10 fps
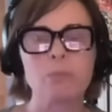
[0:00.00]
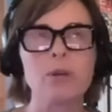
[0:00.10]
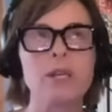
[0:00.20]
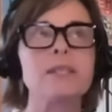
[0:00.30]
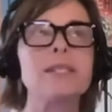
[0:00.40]

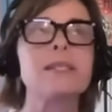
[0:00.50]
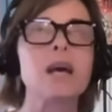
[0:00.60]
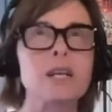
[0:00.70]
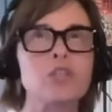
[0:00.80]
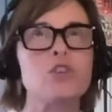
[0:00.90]
bring
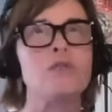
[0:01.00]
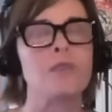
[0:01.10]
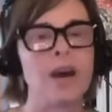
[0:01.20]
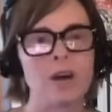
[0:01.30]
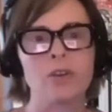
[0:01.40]
such
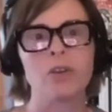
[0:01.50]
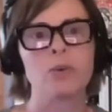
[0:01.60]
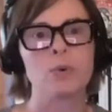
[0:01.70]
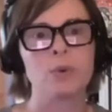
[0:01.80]
value